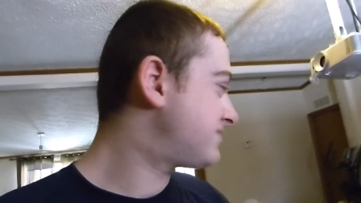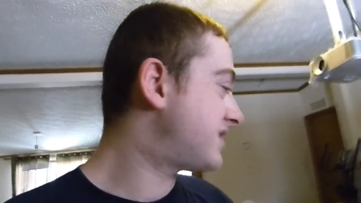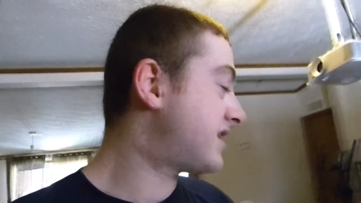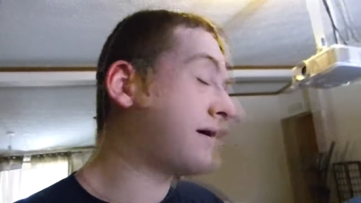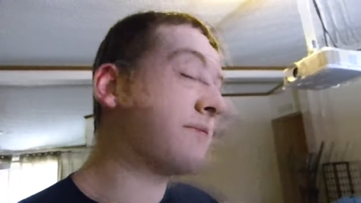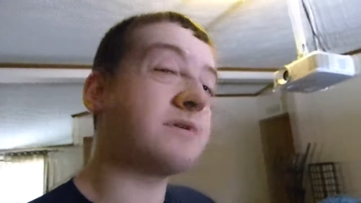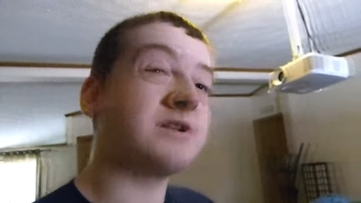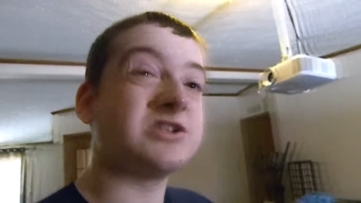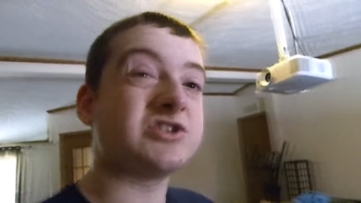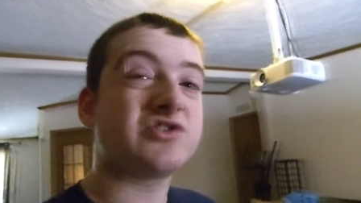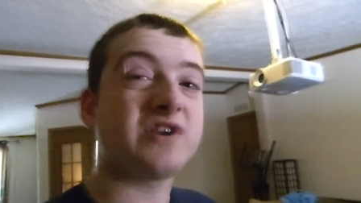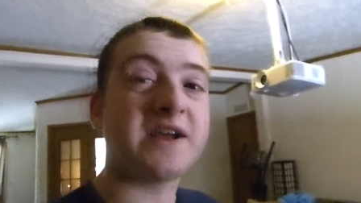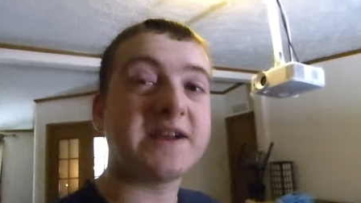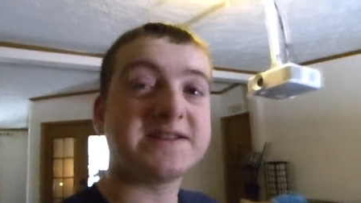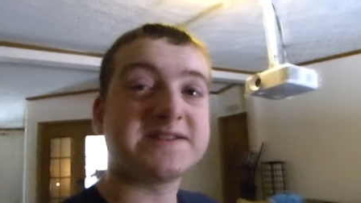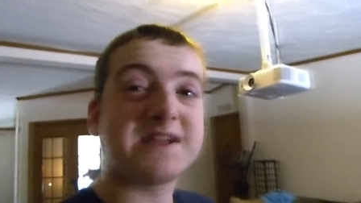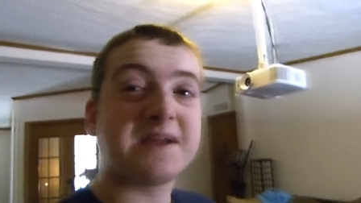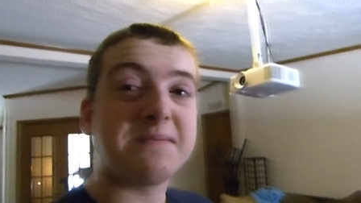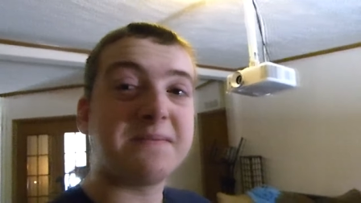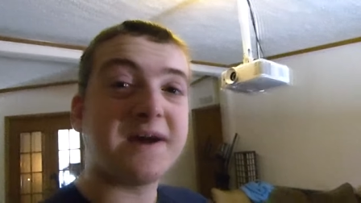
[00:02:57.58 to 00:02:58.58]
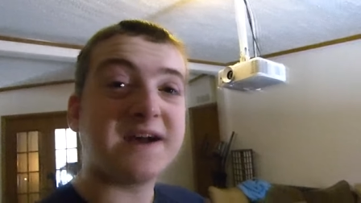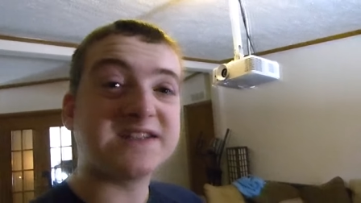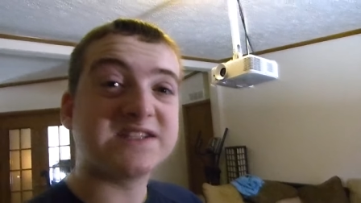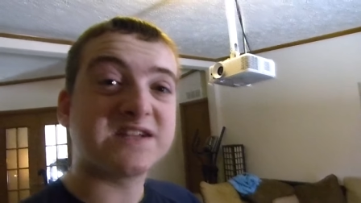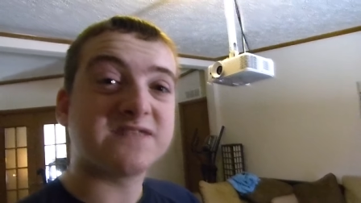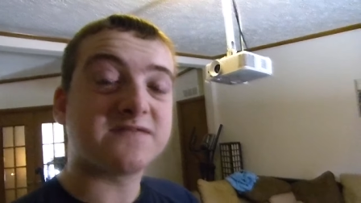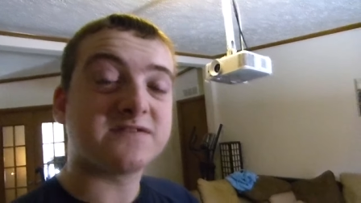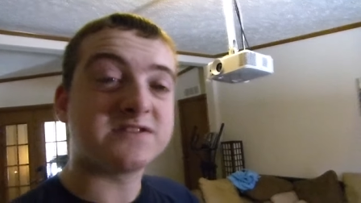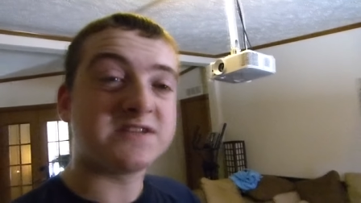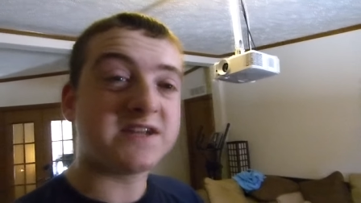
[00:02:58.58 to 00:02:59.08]
I'm gonna try and stay
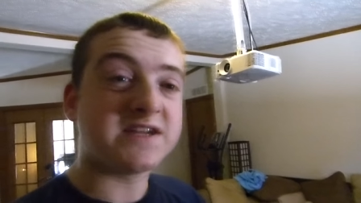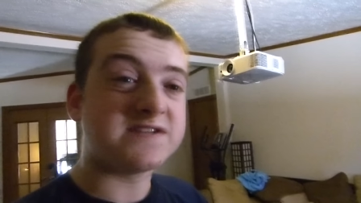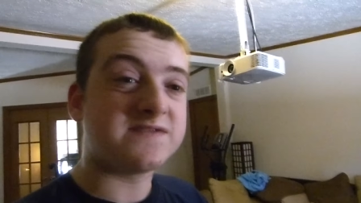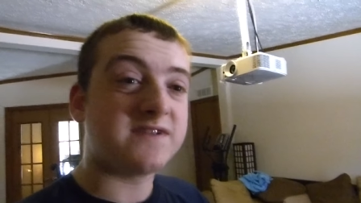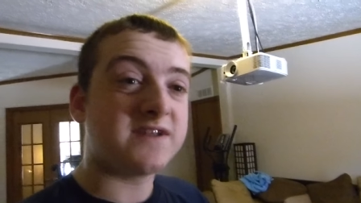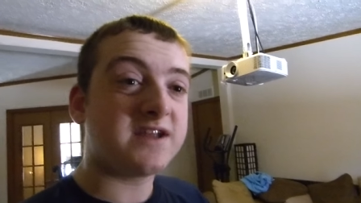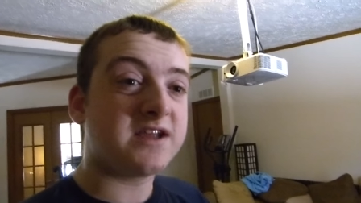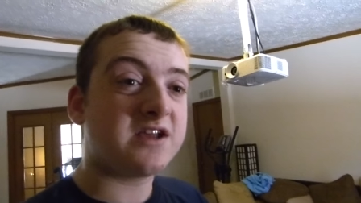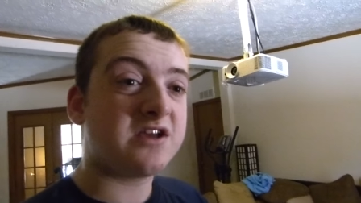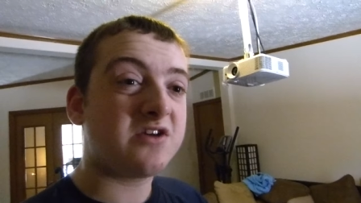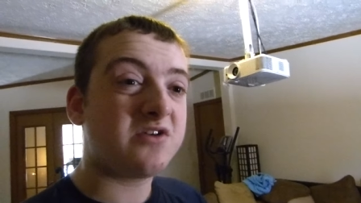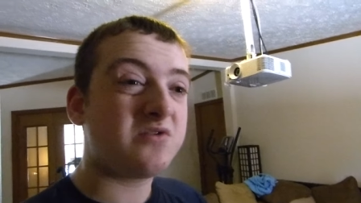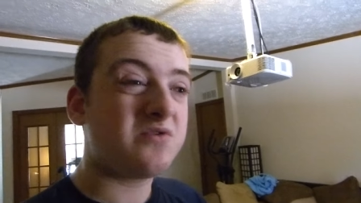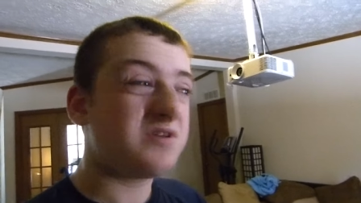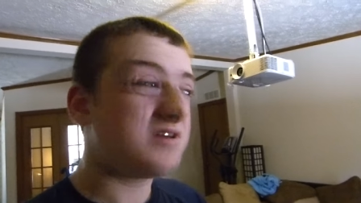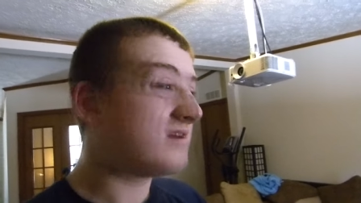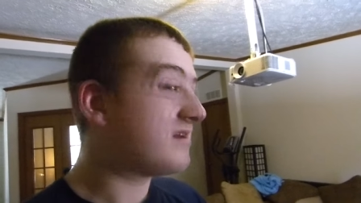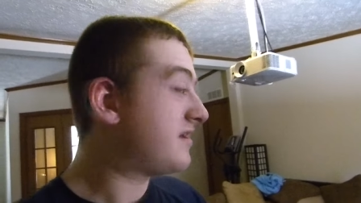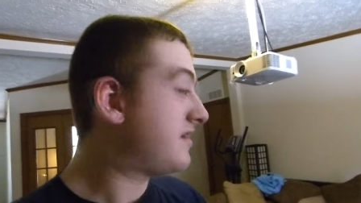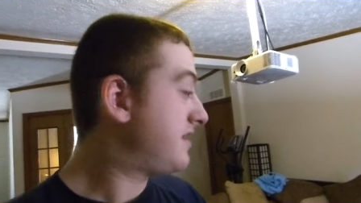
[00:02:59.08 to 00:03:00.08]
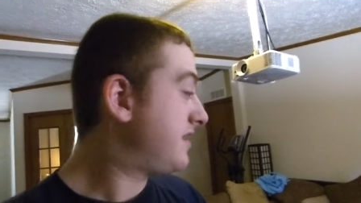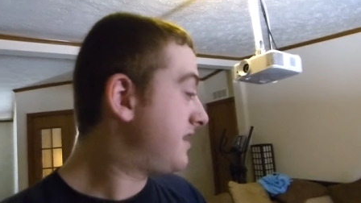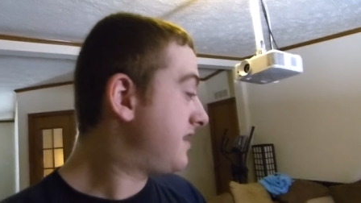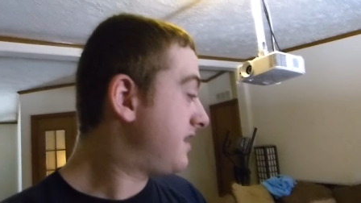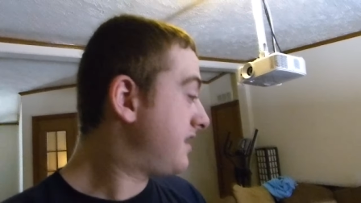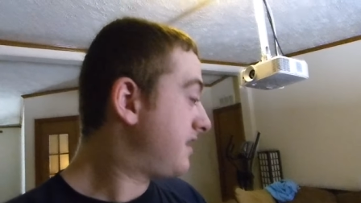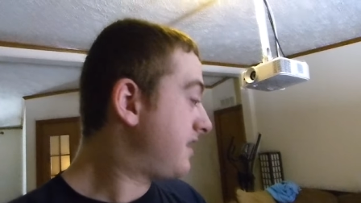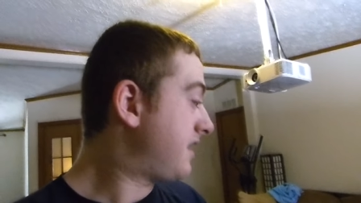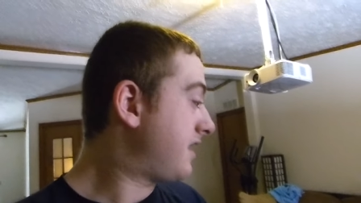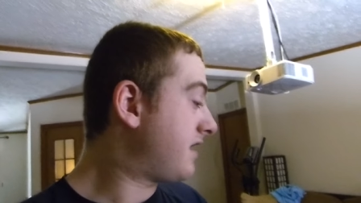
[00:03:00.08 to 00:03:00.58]
positive for today's video,
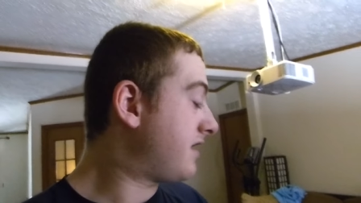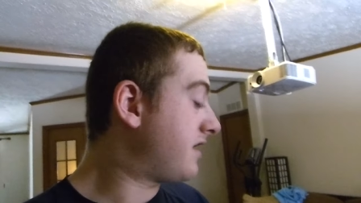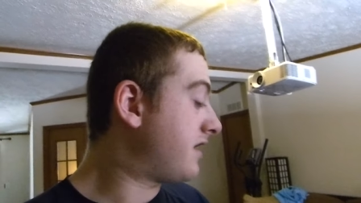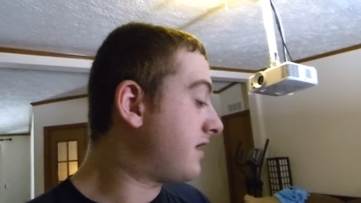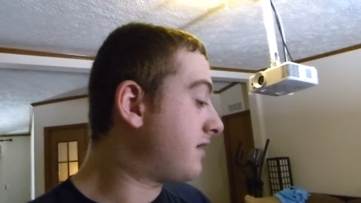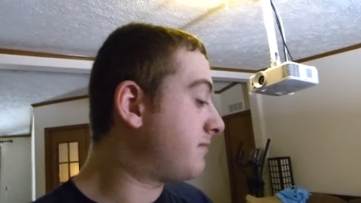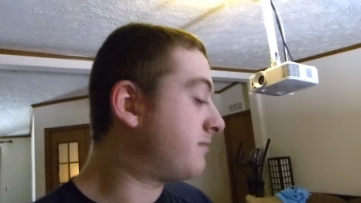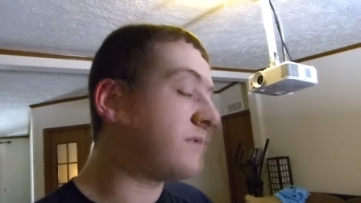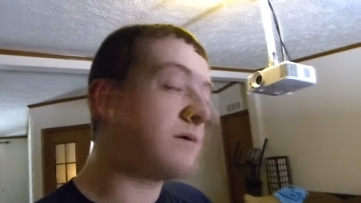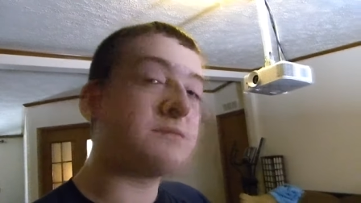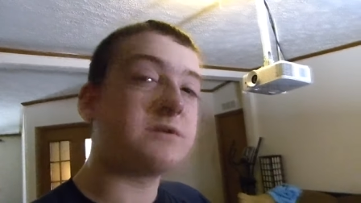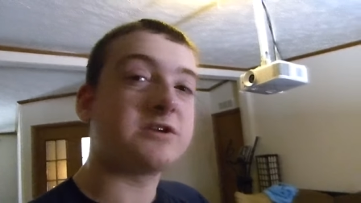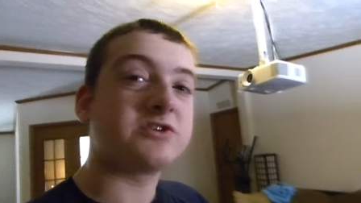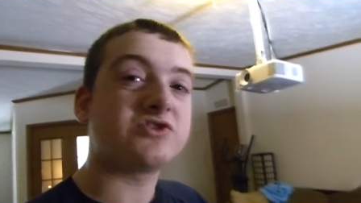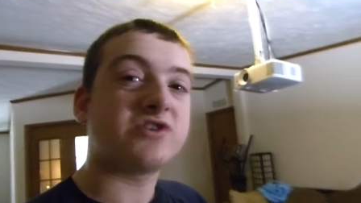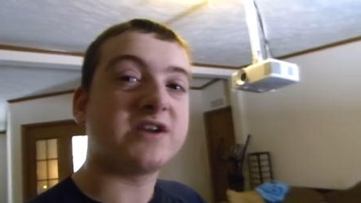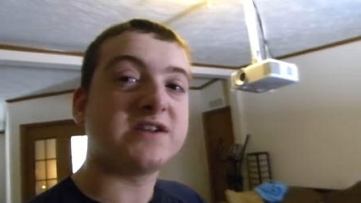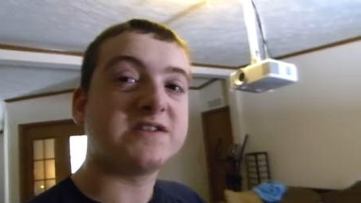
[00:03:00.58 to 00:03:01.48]
and I'm gonna try